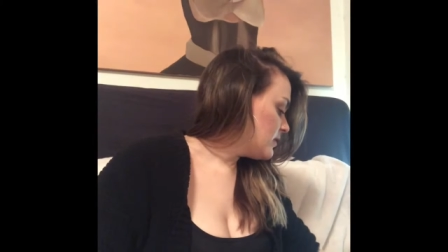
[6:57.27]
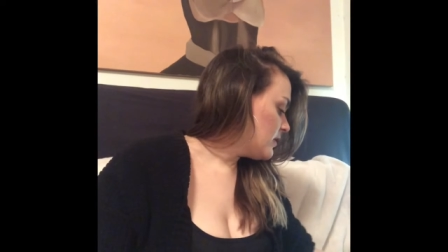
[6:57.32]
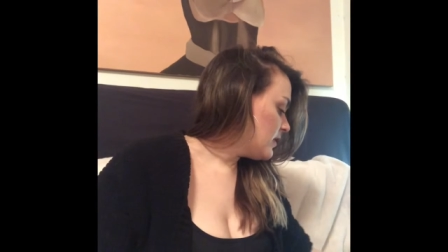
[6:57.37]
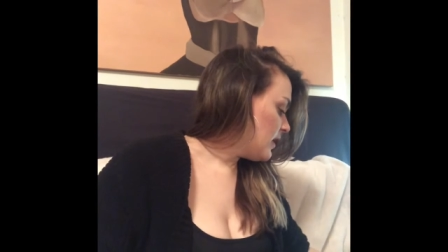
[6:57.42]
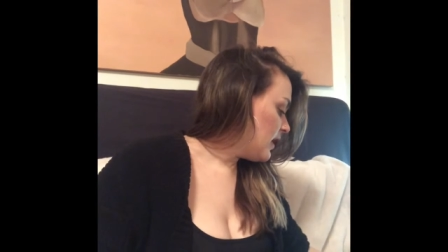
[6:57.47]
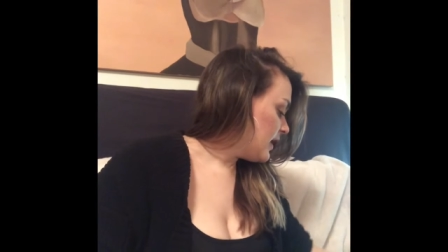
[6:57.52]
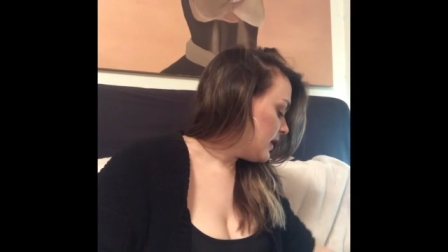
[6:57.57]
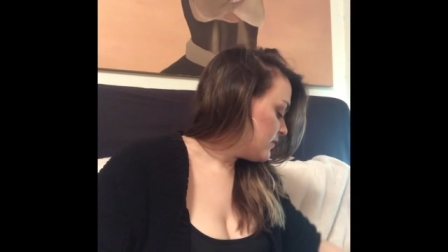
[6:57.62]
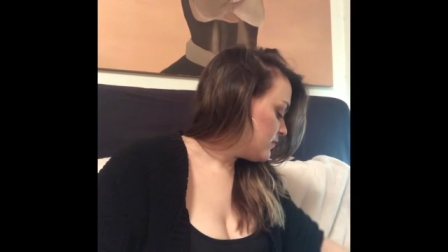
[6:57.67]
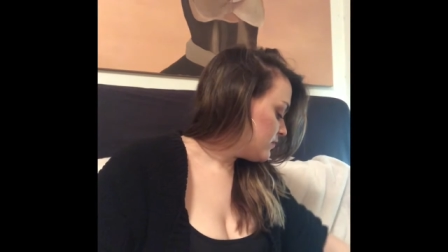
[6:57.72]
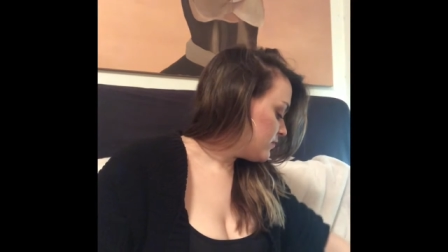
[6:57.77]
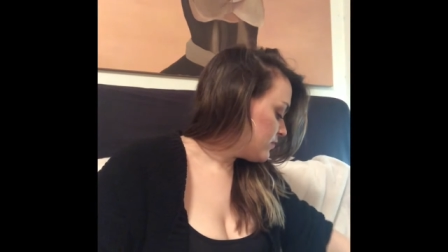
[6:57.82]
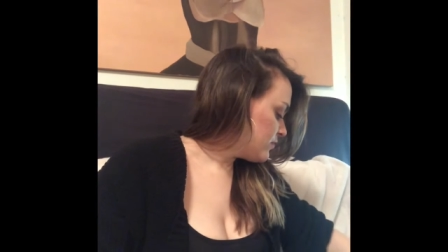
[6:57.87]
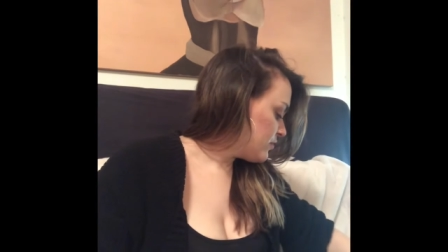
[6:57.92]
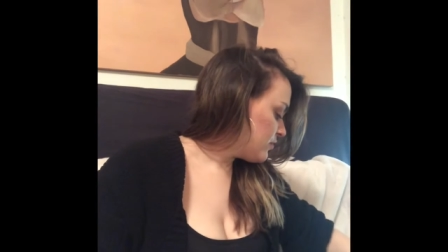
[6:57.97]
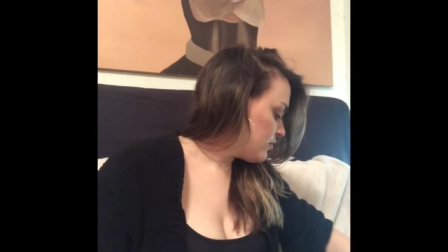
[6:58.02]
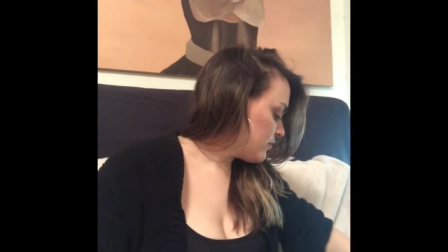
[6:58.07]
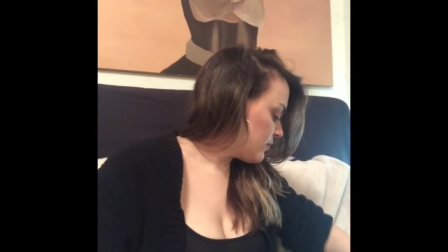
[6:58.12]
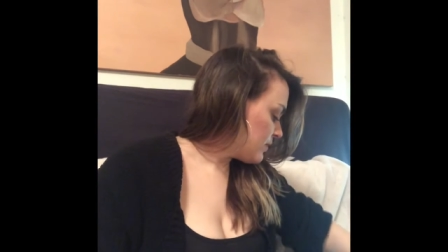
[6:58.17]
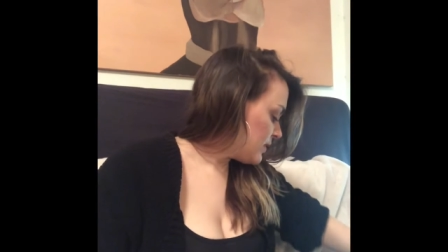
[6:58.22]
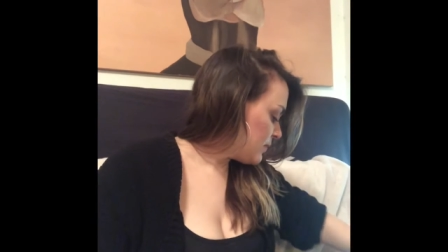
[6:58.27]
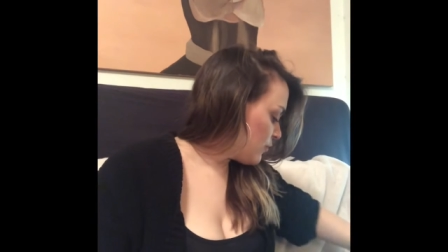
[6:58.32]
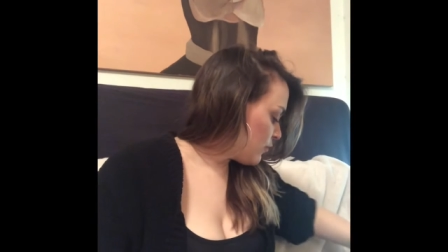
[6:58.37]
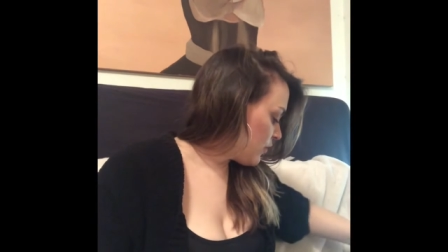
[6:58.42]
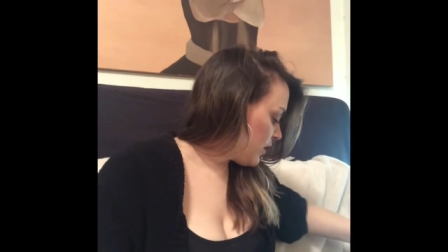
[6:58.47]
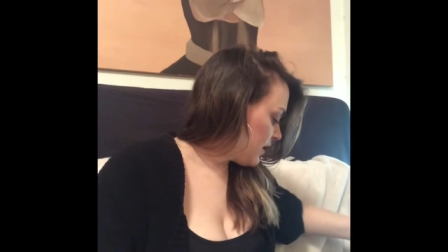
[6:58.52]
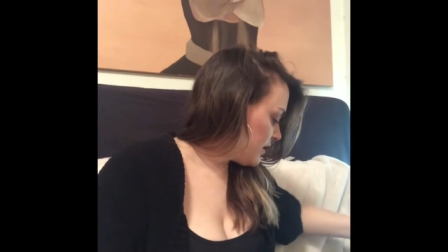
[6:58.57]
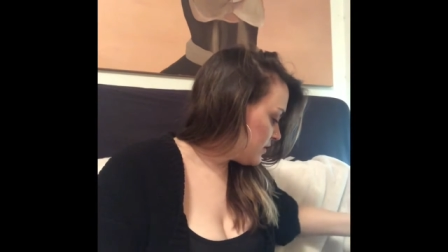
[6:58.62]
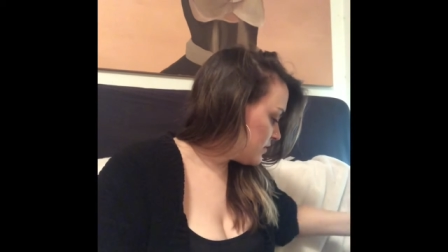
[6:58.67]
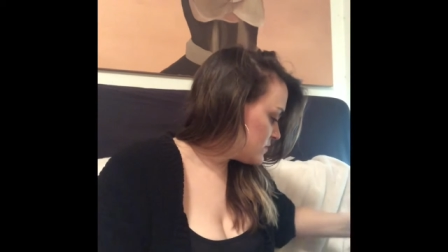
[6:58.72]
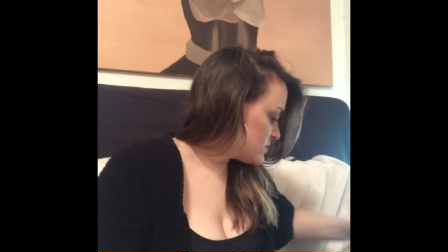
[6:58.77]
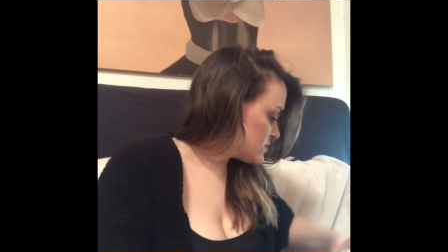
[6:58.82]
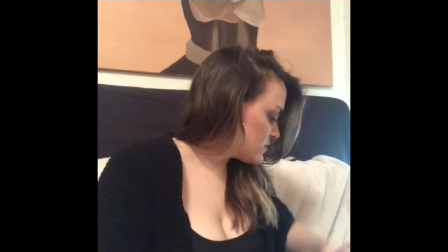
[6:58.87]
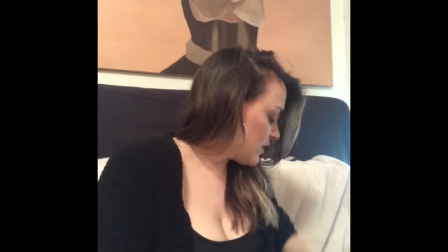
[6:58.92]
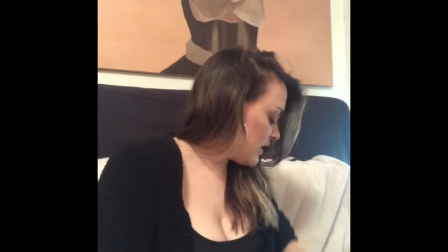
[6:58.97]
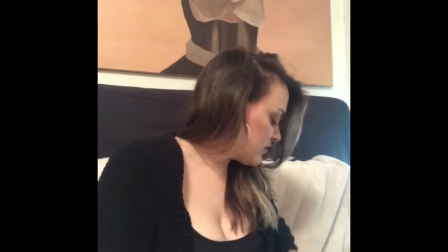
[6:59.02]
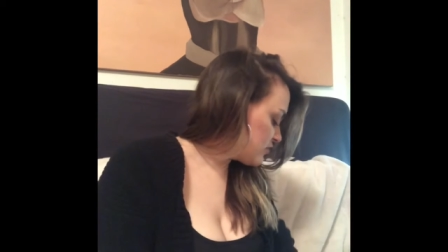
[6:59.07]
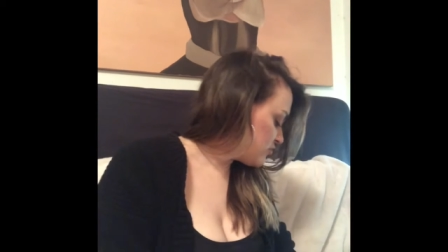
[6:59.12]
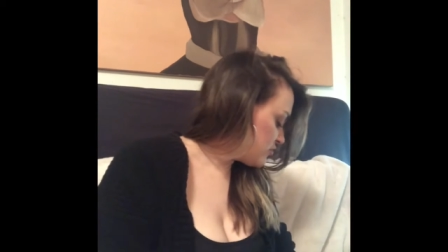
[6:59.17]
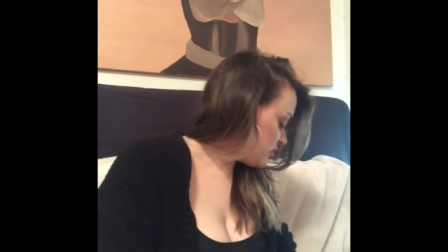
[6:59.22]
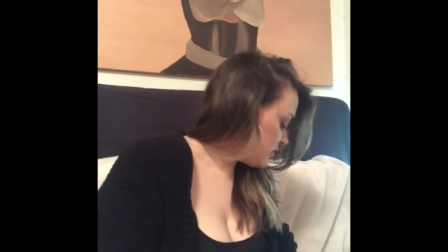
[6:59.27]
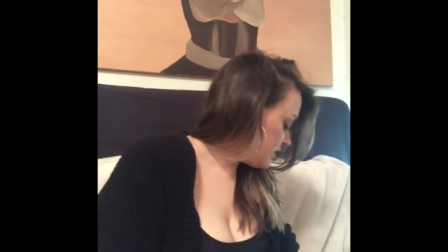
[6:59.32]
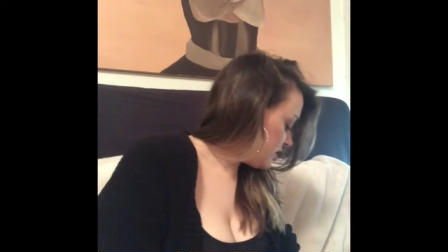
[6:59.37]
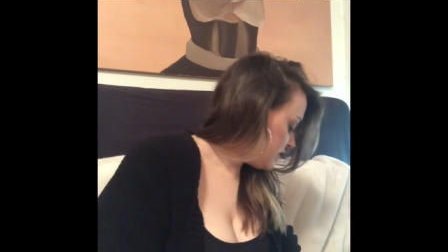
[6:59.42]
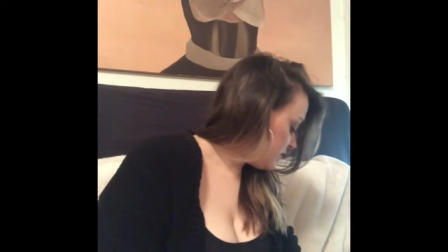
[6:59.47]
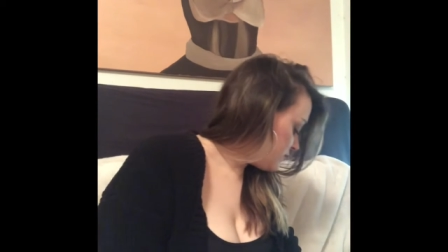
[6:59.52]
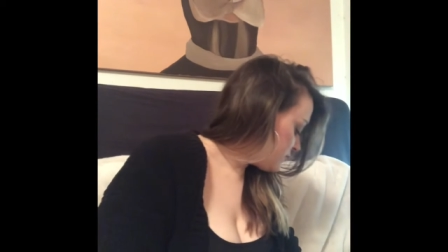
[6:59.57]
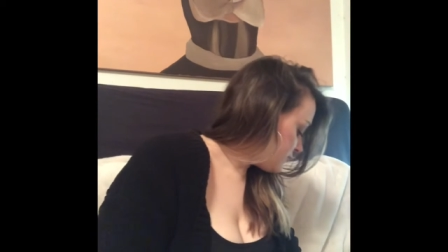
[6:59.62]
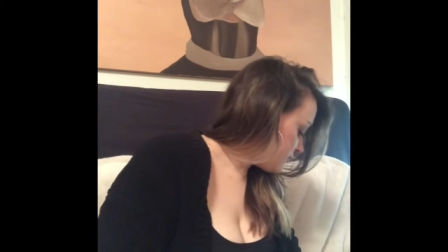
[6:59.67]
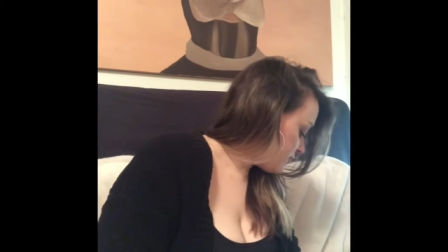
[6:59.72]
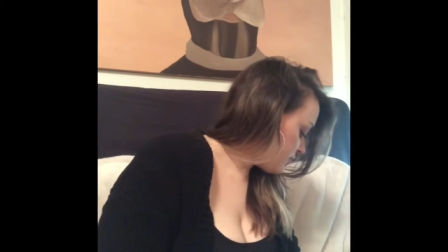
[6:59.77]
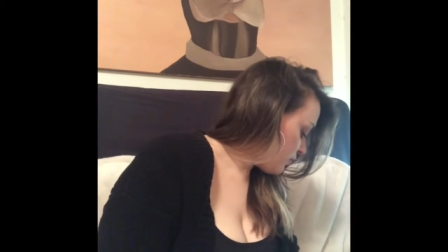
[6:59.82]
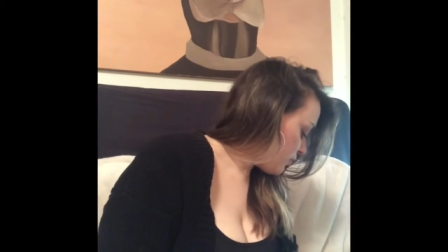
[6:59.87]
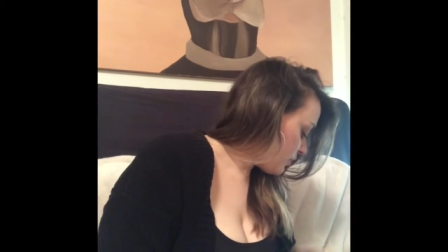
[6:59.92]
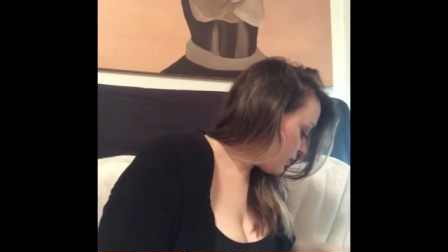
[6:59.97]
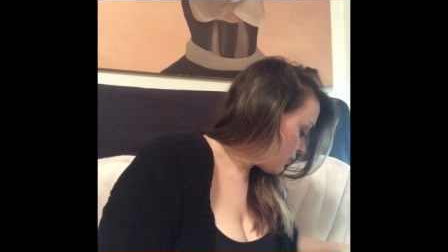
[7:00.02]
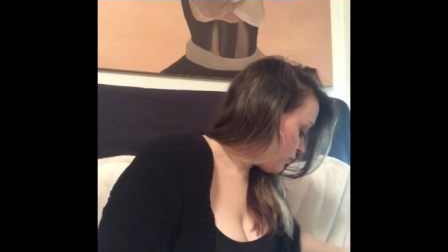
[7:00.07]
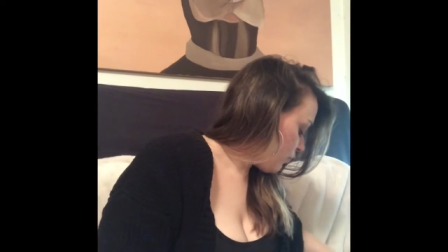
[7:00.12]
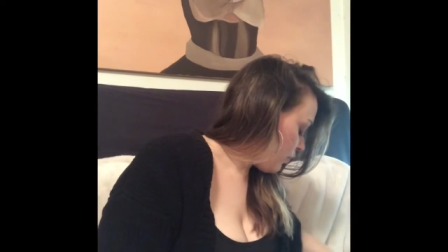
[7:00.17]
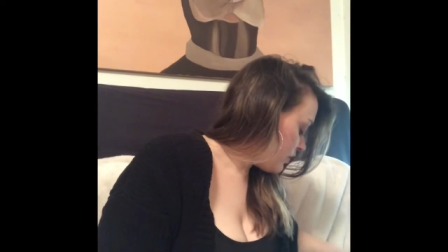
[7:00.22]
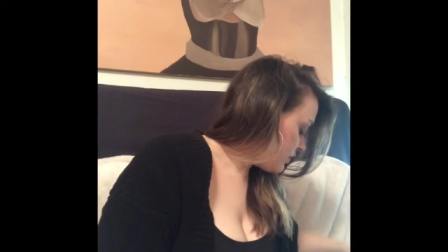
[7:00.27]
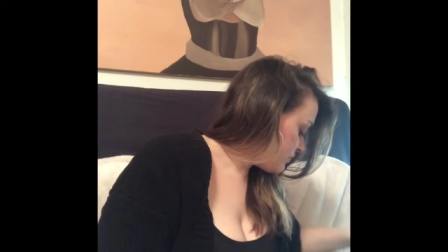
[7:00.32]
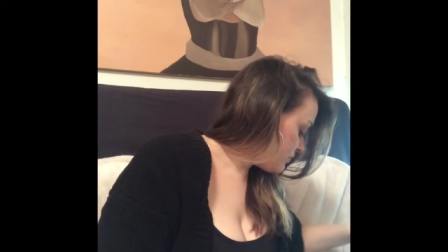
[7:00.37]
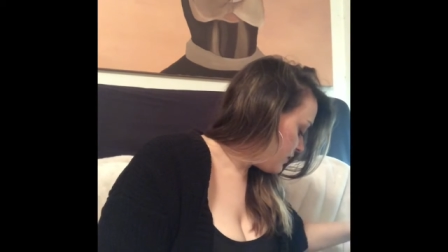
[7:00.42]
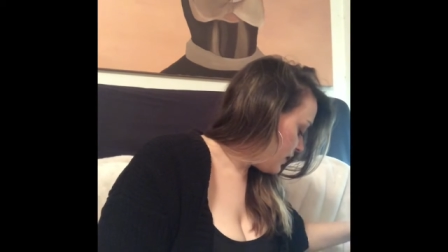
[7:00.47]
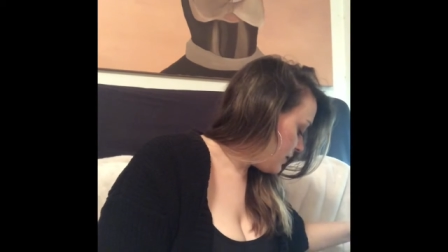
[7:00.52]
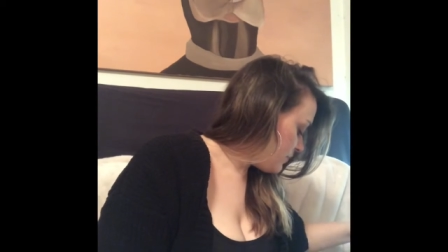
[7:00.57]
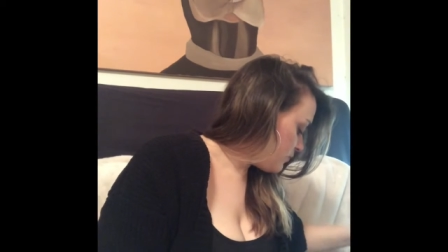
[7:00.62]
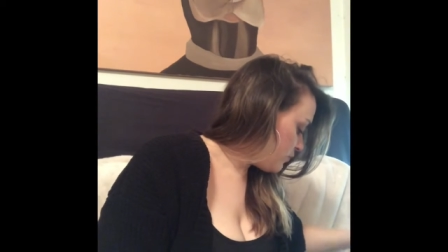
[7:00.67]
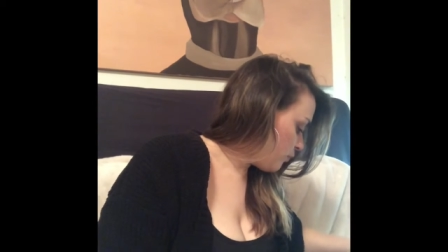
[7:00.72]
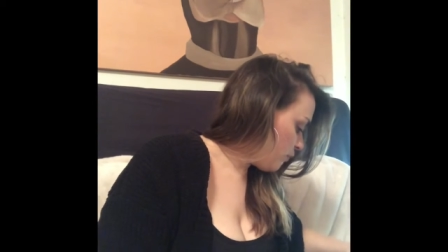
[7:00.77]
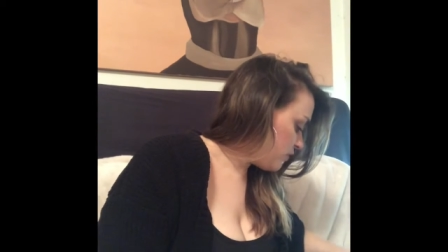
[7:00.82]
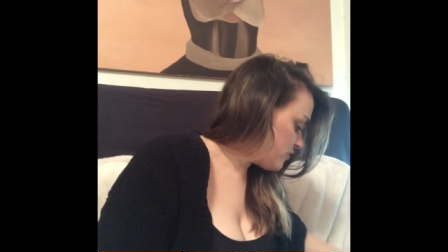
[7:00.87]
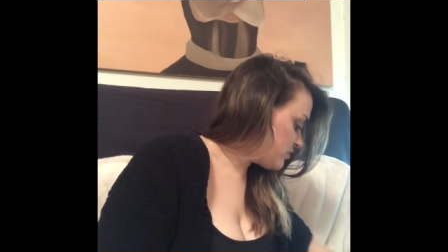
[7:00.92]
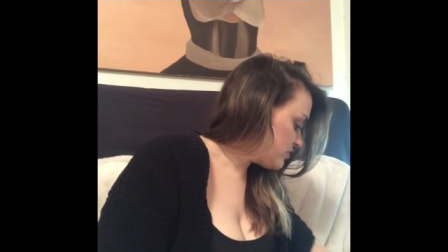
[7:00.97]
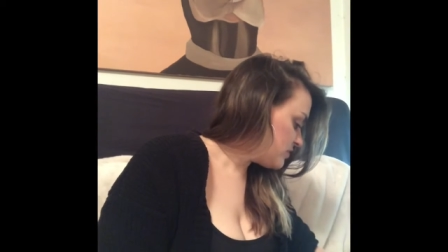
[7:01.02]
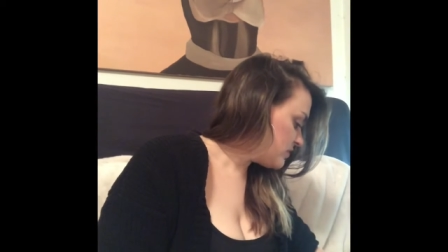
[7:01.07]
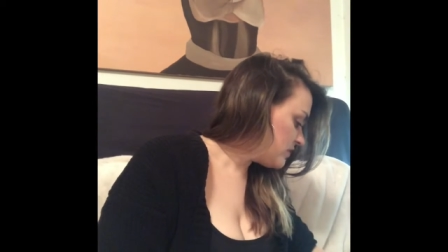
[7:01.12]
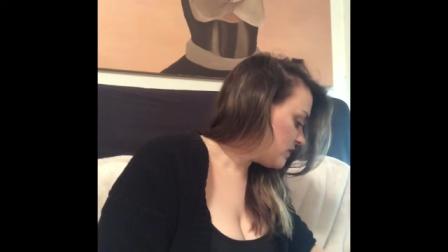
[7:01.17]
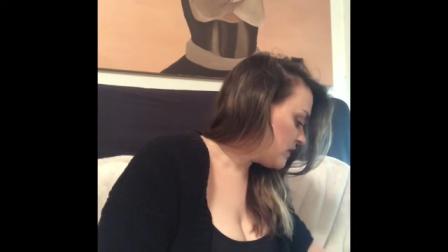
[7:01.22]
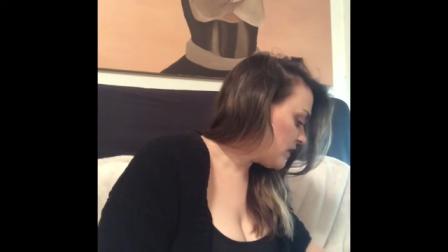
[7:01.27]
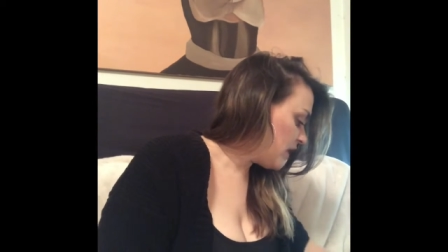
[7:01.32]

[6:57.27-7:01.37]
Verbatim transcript: I have three more items. Well, actually, four. One of them wasn't an